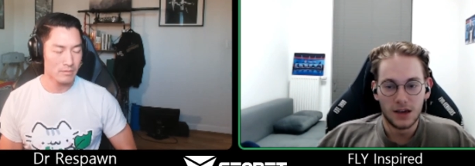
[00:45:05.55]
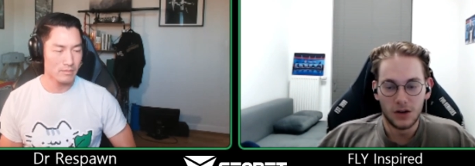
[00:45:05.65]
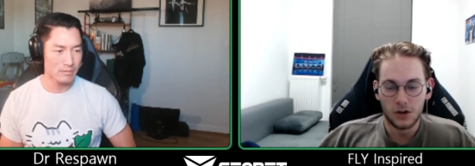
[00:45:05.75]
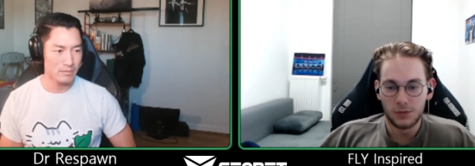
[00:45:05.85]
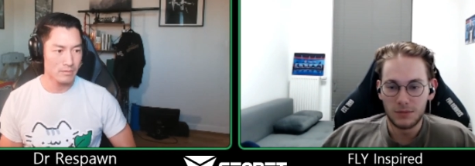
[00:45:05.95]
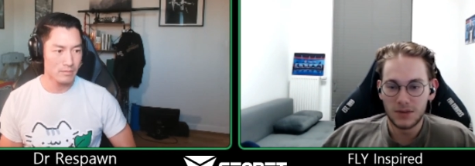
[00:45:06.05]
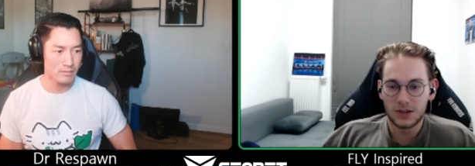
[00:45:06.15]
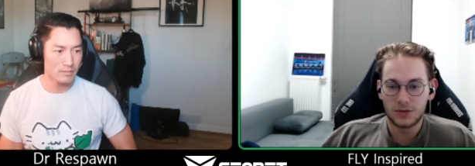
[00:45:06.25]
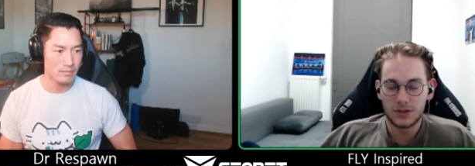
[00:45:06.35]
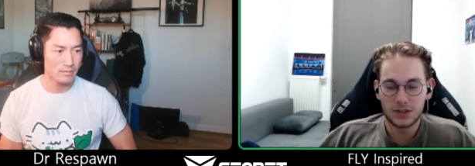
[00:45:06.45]
Speaker 1: or maybe i
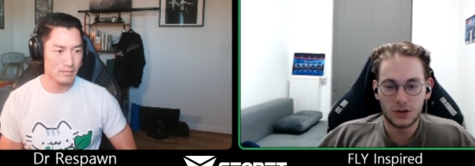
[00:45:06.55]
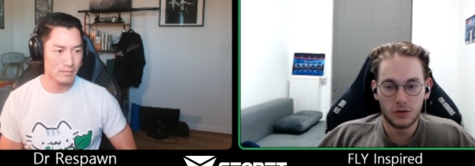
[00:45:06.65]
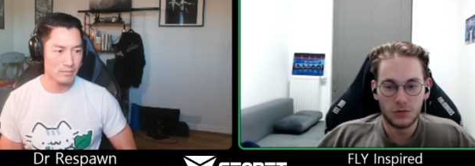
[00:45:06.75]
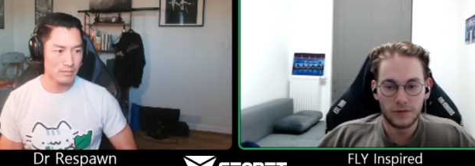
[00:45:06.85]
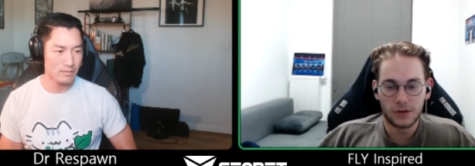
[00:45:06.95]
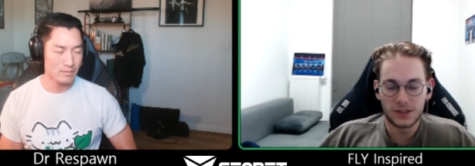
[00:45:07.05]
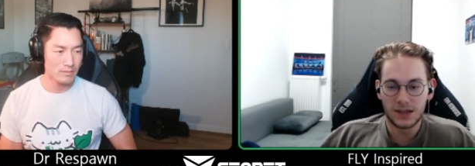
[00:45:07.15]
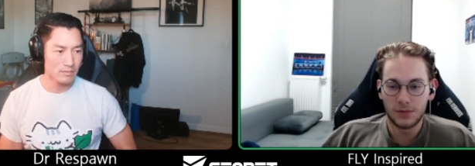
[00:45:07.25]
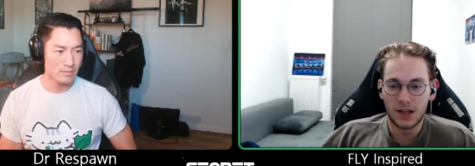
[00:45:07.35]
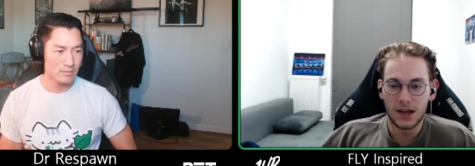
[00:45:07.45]
should just go for
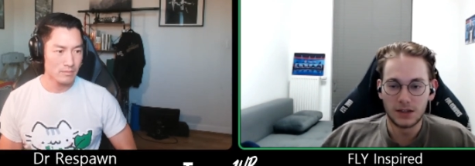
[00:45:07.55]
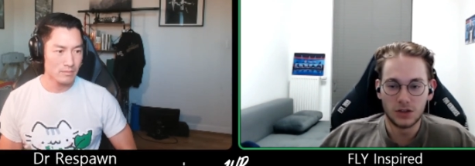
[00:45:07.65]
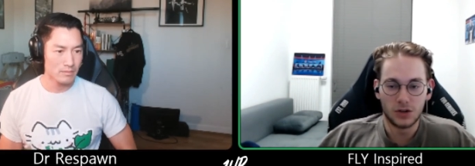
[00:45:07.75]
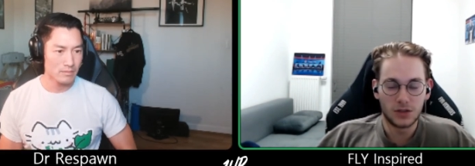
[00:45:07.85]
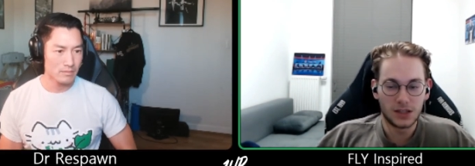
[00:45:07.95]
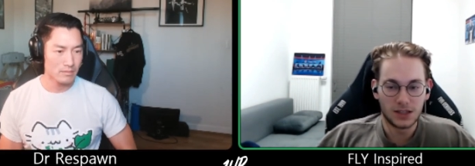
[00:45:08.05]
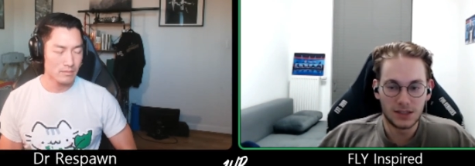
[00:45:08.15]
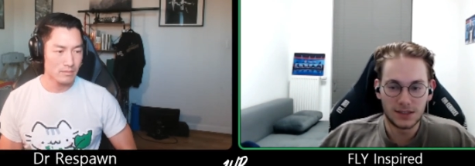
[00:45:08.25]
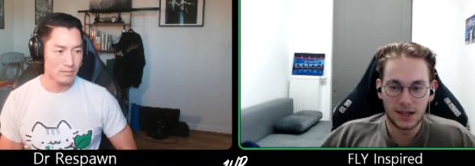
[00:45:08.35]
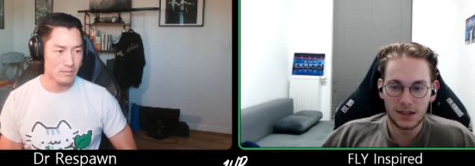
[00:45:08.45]
someone i know that he's
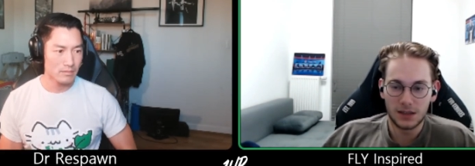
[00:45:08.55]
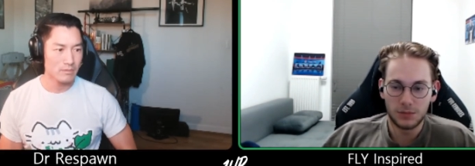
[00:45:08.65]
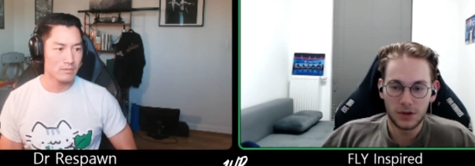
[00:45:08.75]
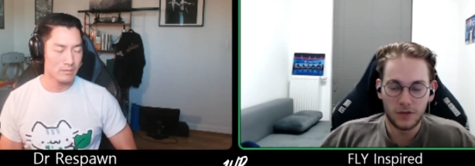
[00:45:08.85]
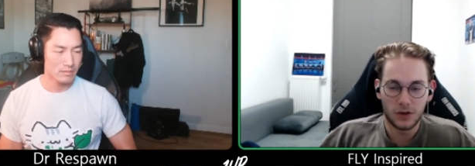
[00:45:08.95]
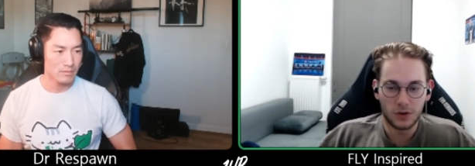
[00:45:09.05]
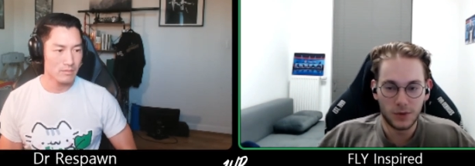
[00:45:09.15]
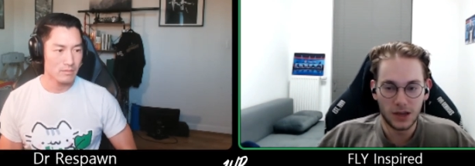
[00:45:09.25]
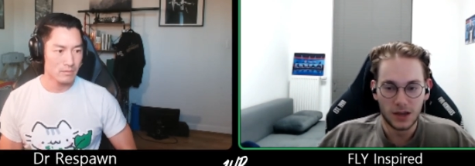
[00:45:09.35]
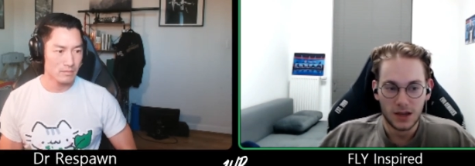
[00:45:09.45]
already
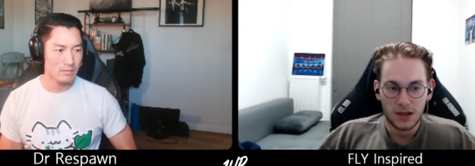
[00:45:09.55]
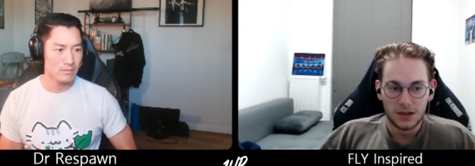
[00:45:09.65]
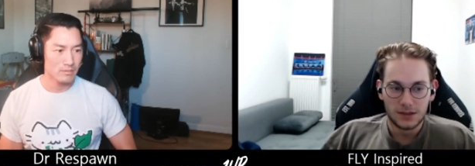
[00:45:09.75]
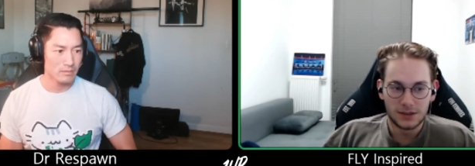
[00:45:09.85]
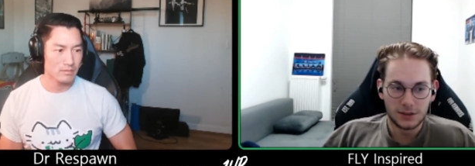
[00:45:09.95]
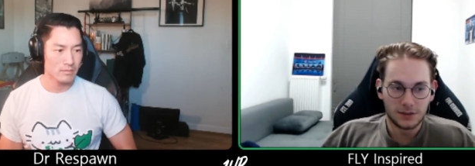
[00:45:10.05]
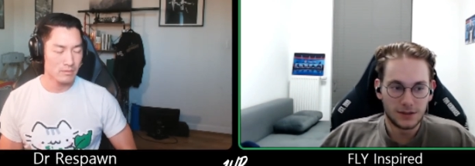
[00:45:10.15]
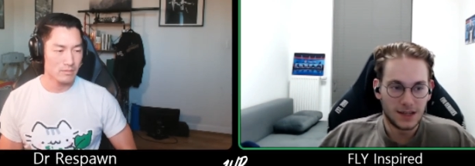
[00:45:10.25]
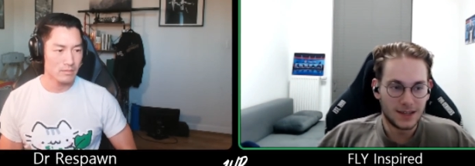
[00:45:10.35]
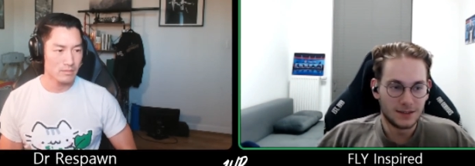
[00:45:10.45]
performing so
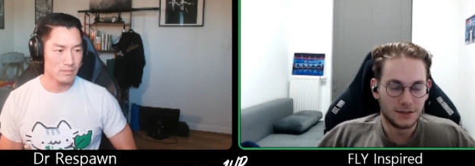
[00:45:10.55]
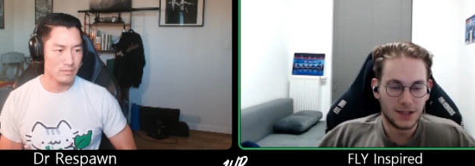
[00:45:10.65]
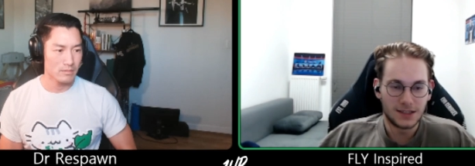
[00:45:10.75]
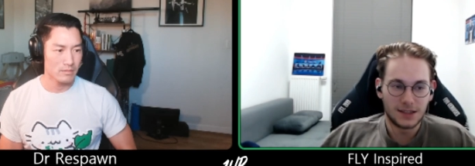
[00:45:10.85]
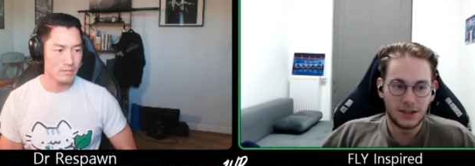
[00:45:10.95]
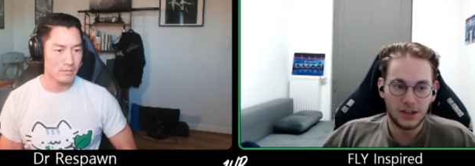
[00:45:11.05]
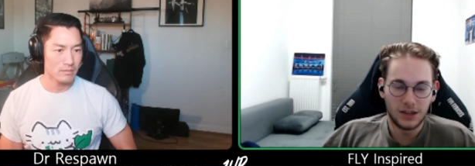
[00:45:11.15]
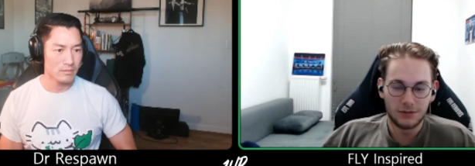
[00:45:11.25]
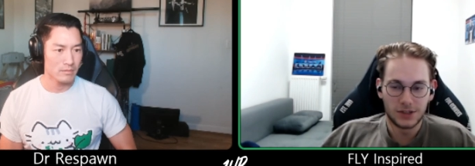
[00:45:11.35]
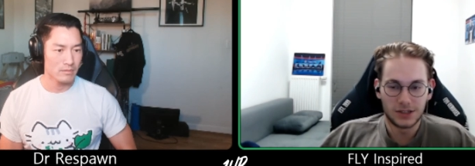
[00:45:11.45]
I don't know. That's a tricky
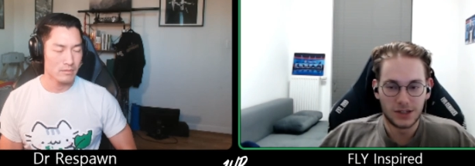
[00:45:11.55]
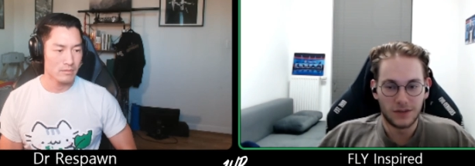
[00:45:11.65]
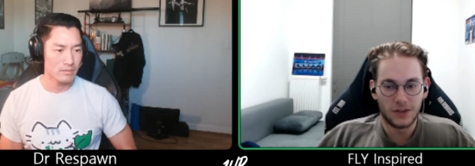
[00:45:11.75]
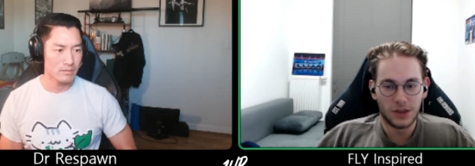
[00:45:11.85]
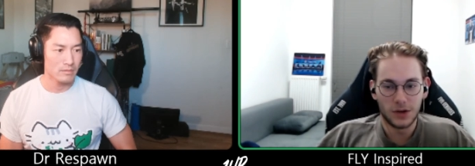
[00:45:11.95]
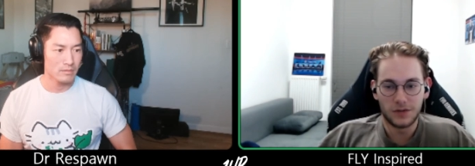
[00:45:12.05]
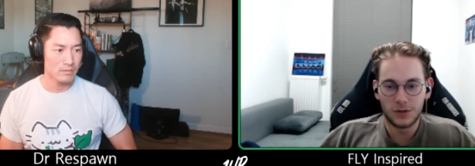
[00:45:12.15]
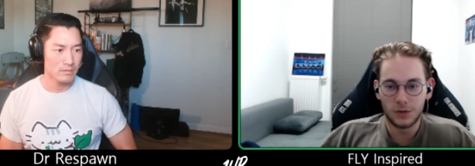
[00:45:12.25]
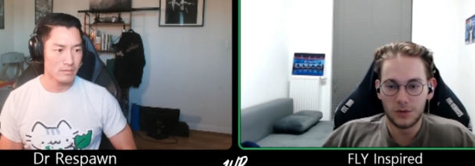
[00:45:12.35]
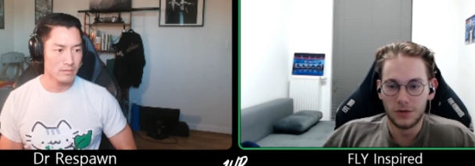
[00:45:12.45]
question. I think you have
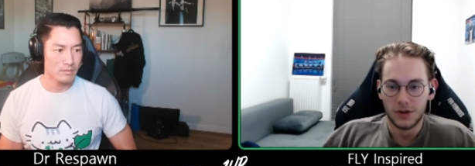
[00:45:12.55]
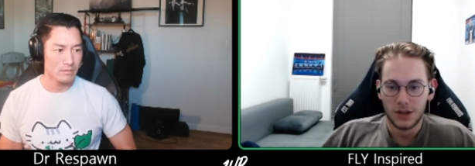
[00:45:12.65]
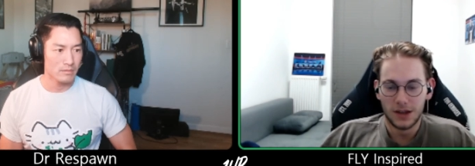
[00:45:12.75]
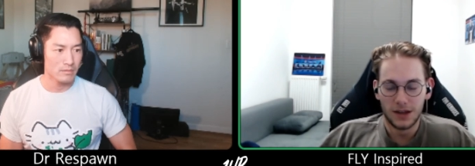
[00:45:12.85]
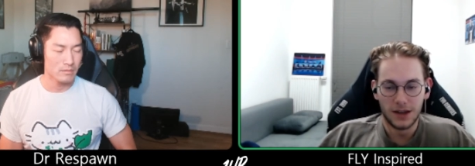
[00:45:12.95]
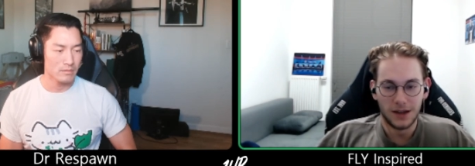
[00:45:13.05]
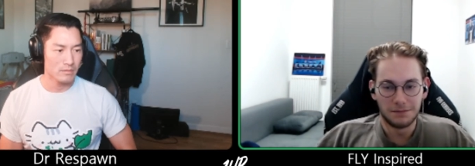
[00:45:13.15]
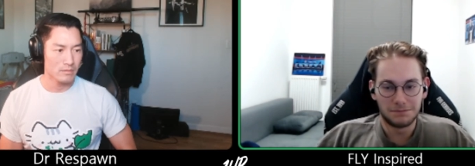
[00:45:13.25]
to uh,